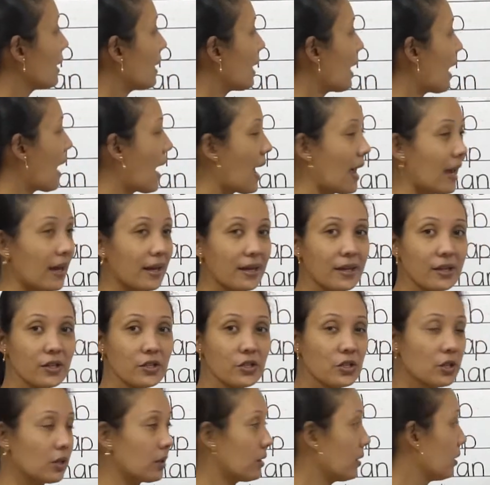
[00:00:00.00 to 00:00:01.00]

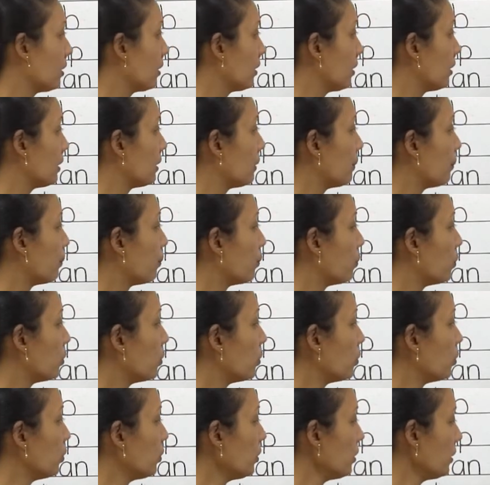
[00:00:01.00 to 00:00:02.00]
hand,
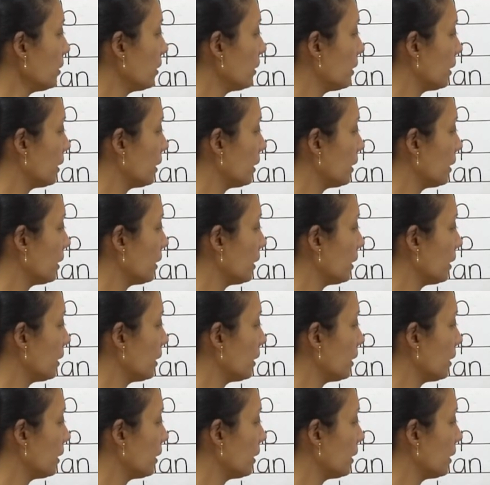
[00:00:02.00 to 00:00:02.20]
moon,